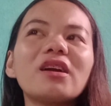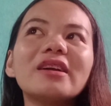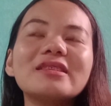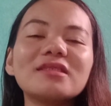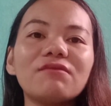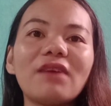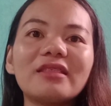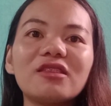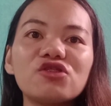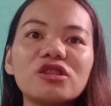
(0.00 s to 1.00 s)
are
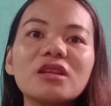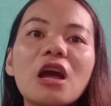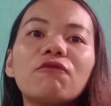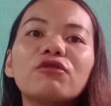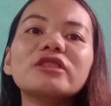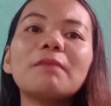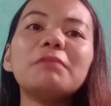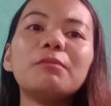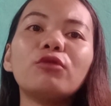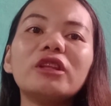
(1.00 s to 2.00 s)
disadvantages for some
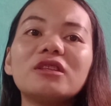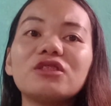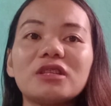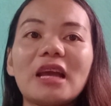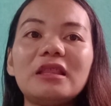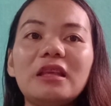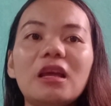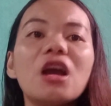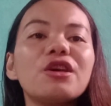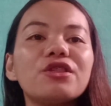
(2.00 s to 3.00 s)
people in the society,
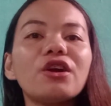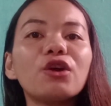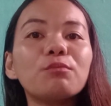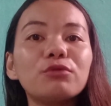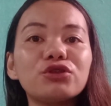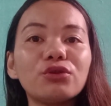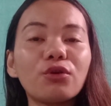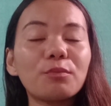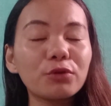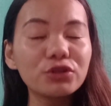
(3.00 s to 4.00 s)
there are
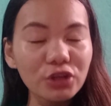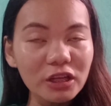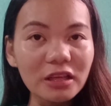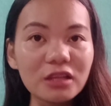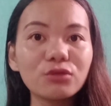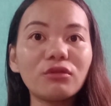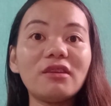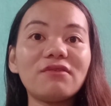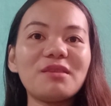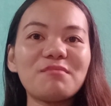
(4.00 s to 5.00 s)
opportunities to
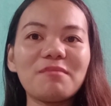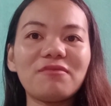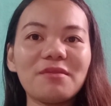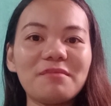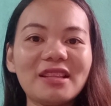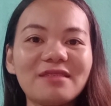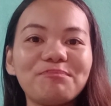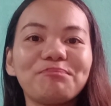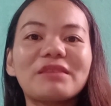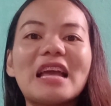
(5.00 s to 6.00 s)
lift them up from it.
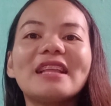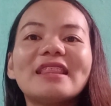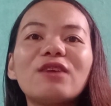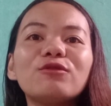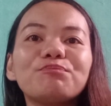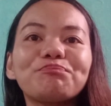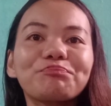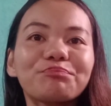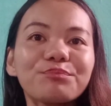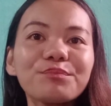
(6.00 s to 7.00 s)
Now,
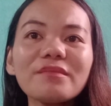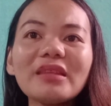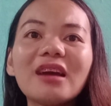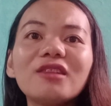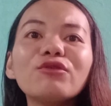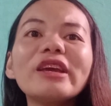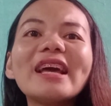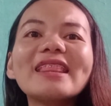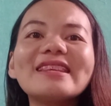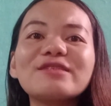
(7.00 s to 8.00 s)
looking
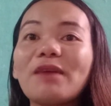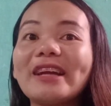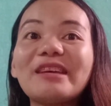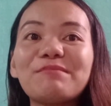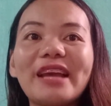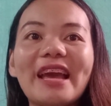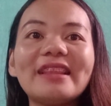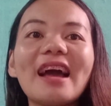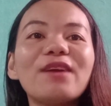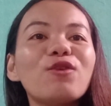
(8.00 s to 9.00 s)
at this paradigm again,
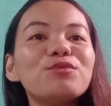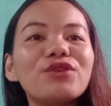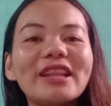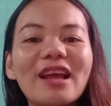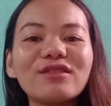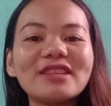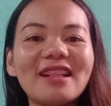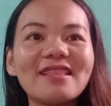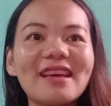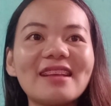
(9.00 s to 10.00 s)
I hope you can now
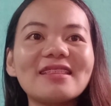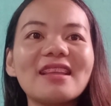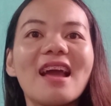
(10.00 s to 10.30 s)
tell that